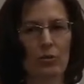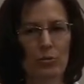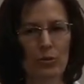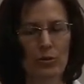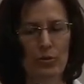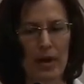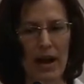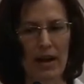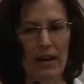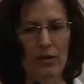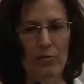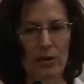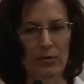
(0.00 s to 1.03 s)
pull back
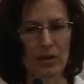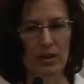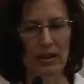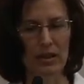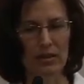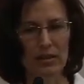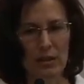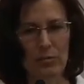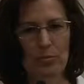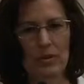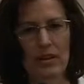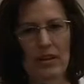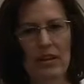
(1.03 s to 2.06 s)
and be able to think
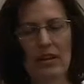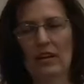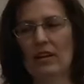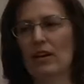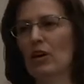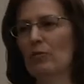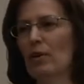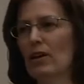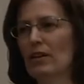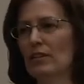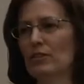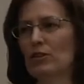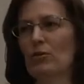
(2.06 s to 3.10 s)
deeply about
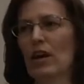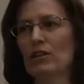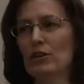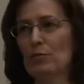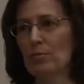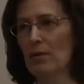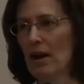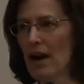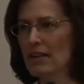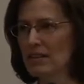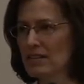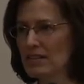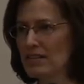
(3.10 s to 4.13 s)
anything. So we actually
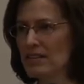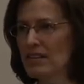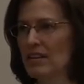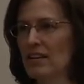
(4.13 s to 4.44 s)
practice